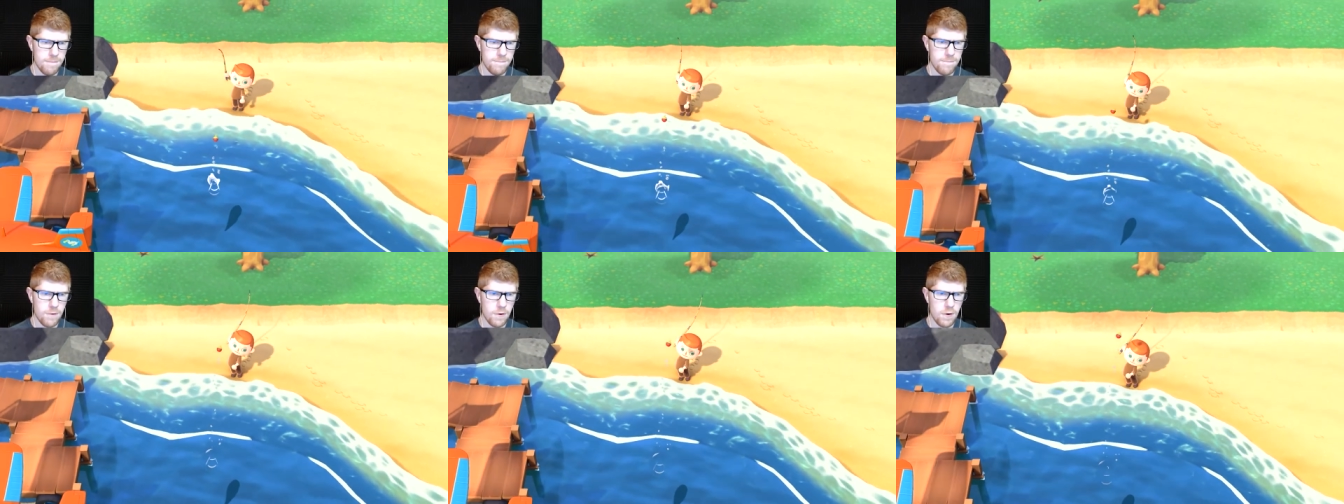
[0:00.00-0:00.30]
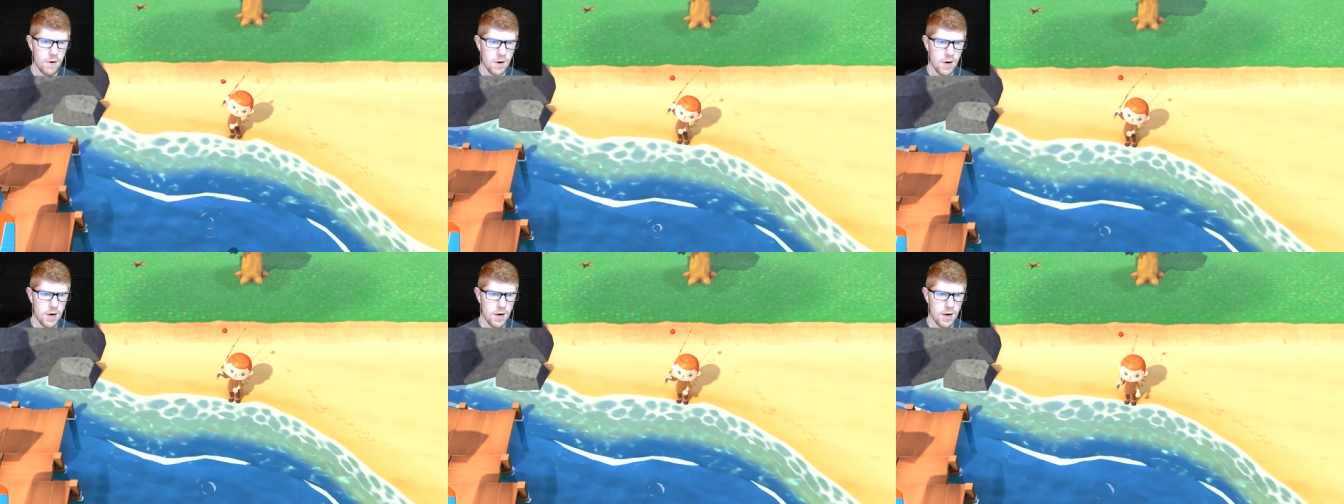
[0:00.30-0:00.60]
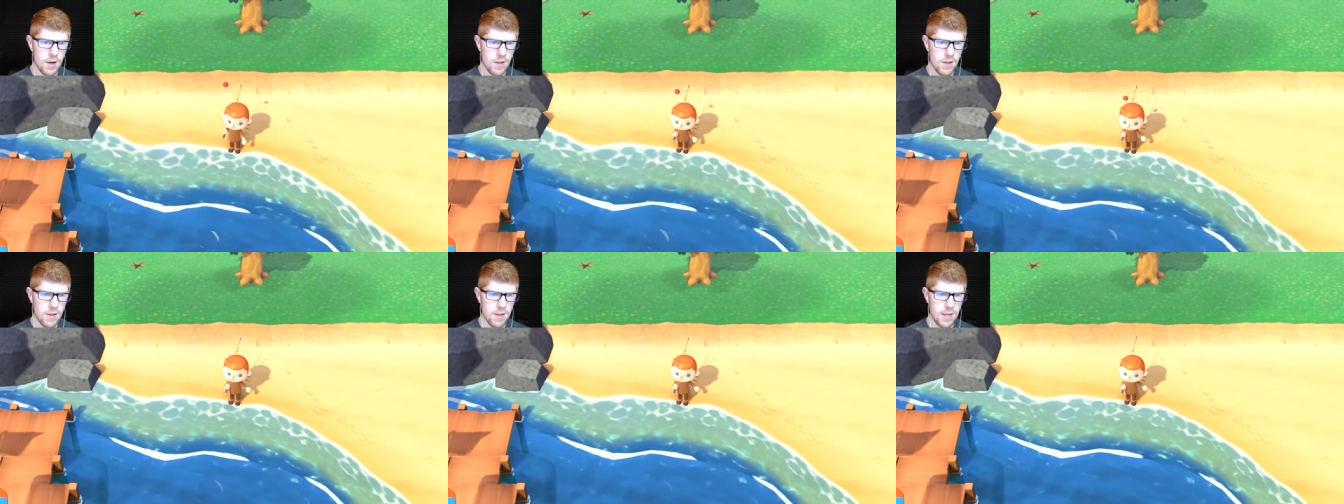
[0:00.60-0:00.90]

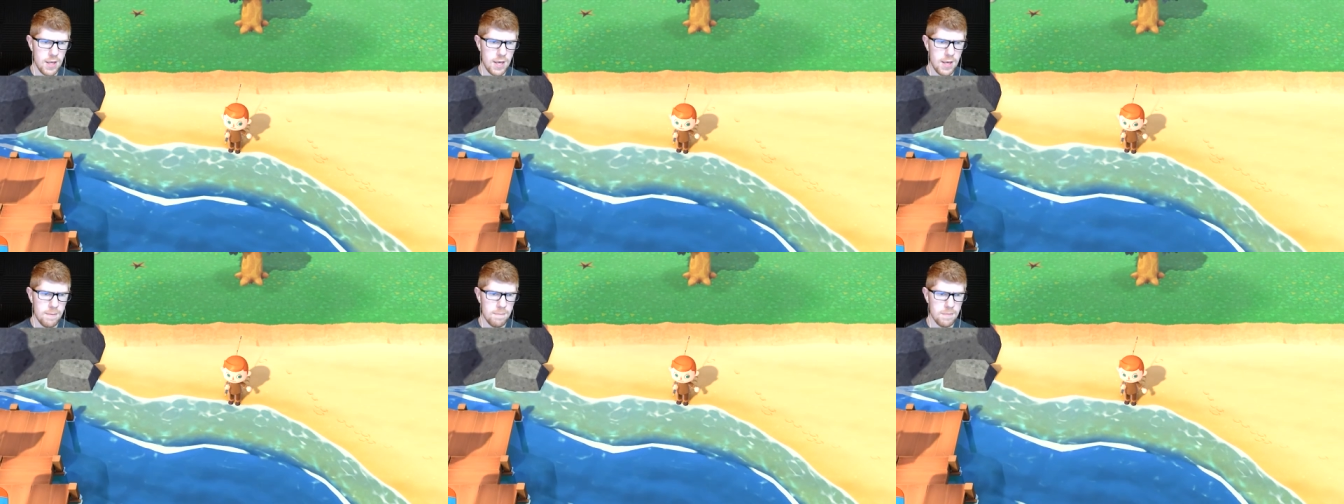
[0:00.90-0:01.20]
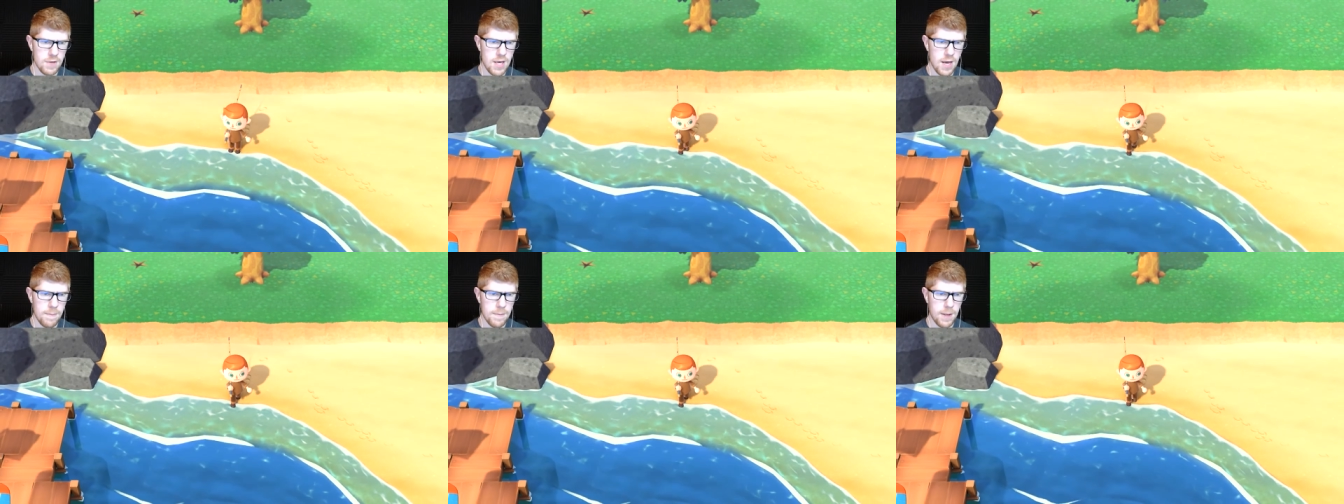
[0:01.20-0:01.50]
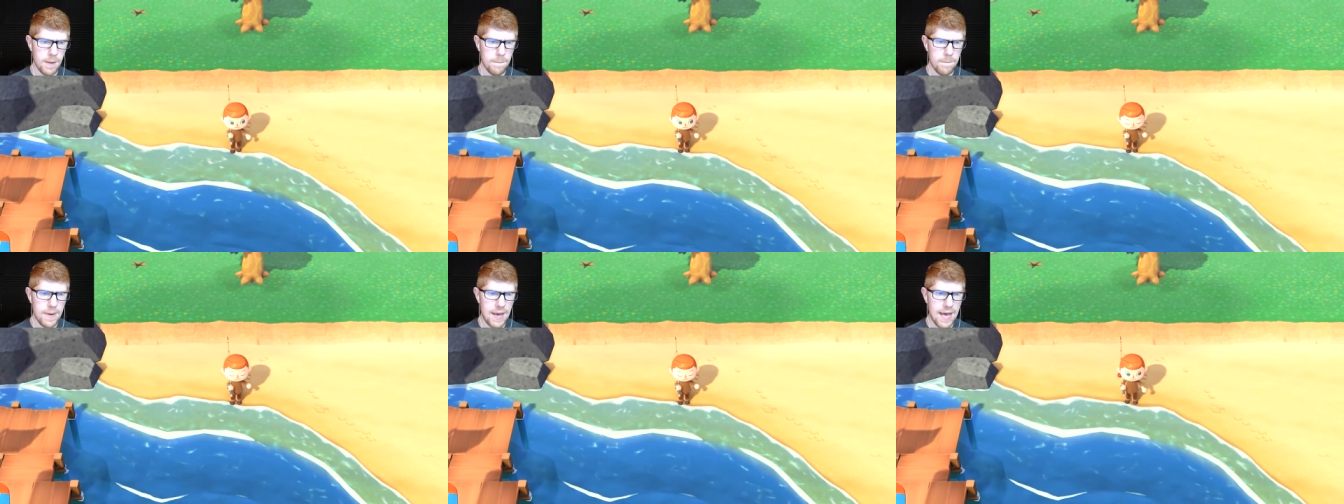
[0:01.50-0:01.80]
for him
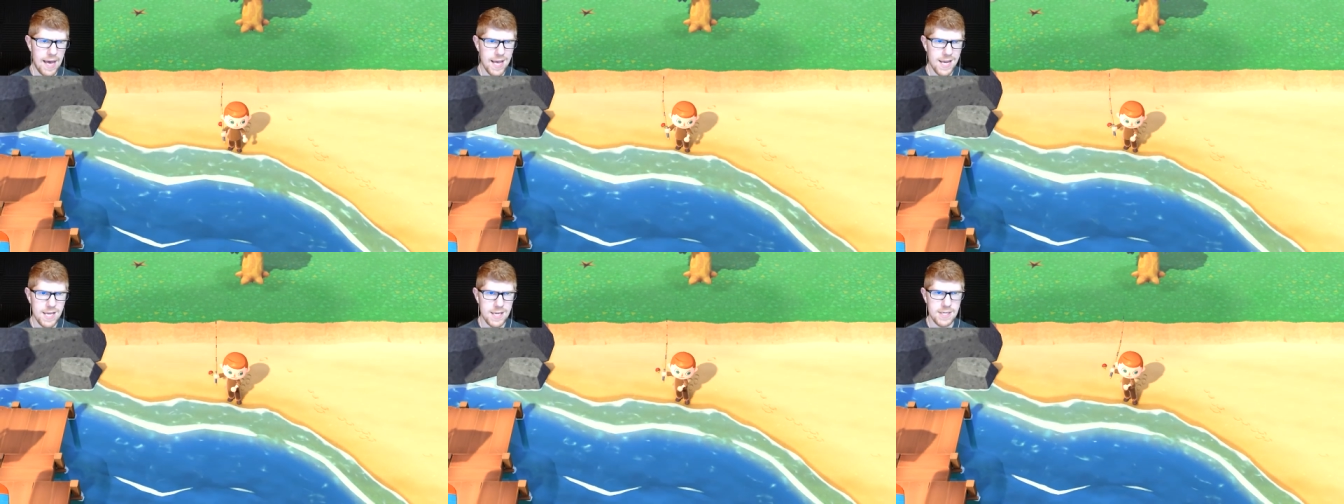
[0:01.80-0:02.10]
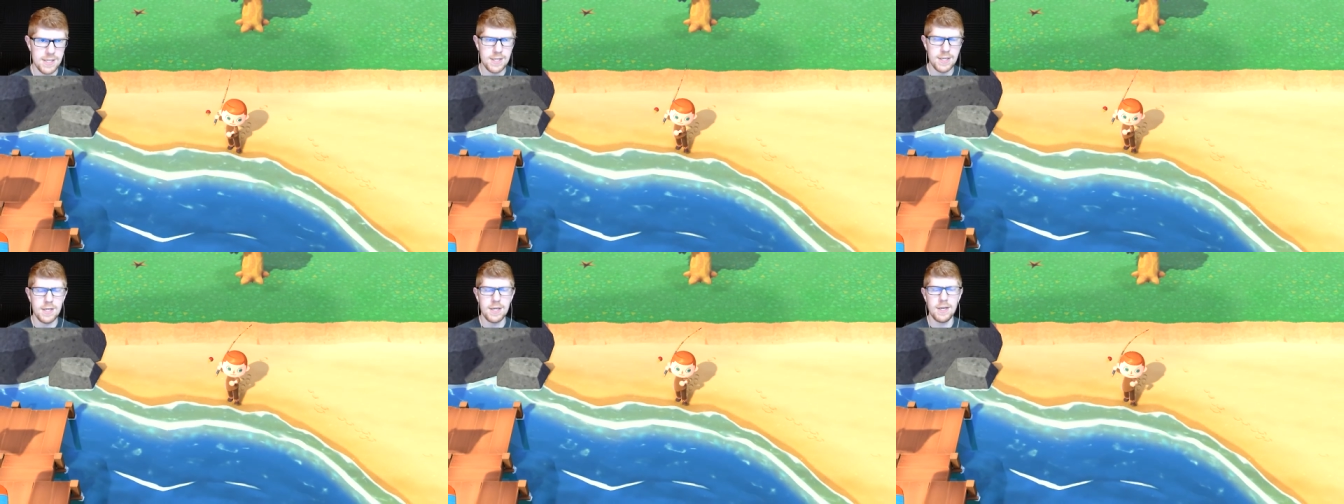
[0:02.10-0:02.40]
coming back.